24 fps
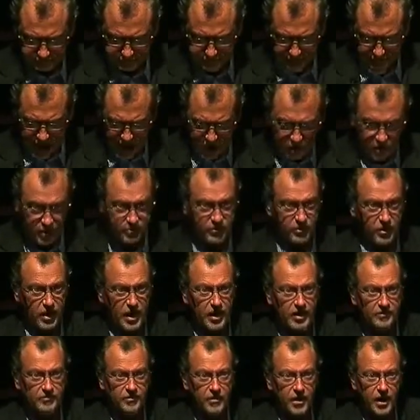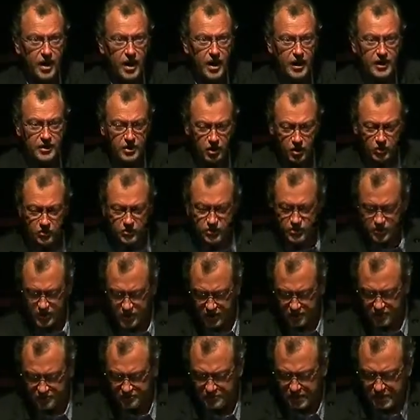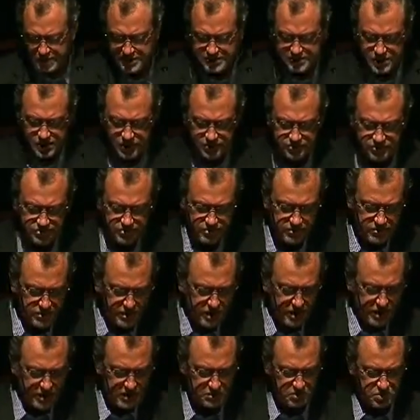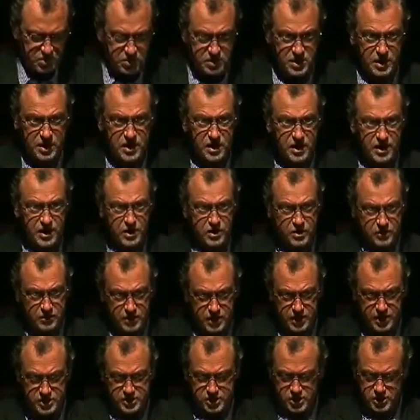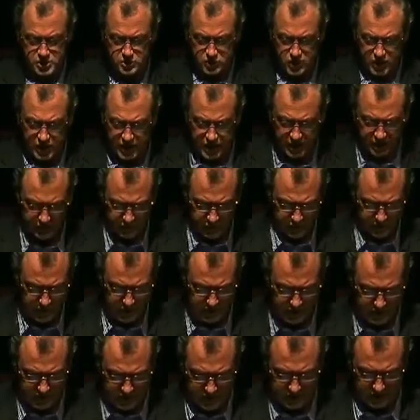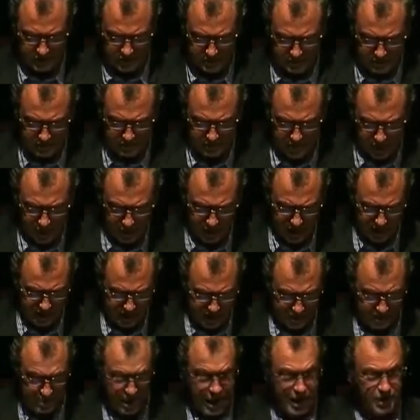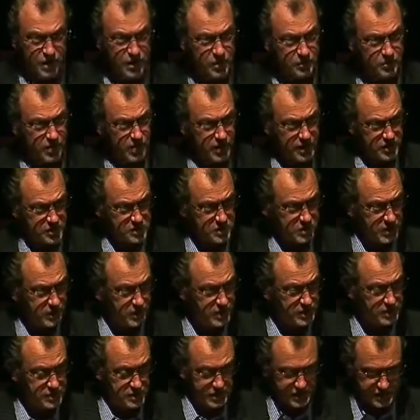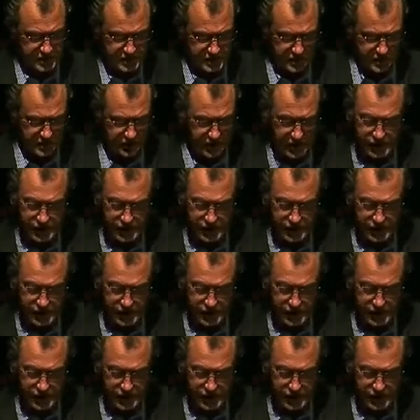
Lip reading: However, I don't think of myself as particularly courageous. What I think when I think back on my experiences in